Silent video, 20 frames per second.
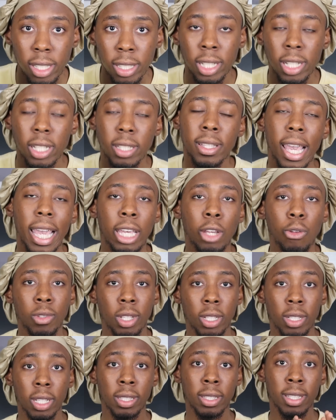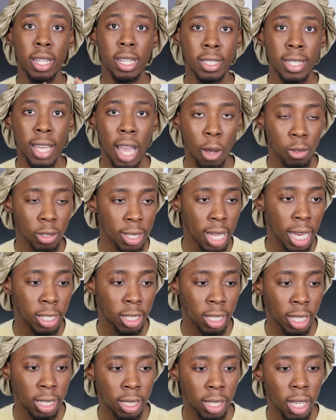It's going to take you to the discount
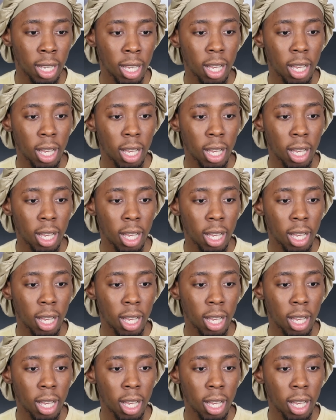section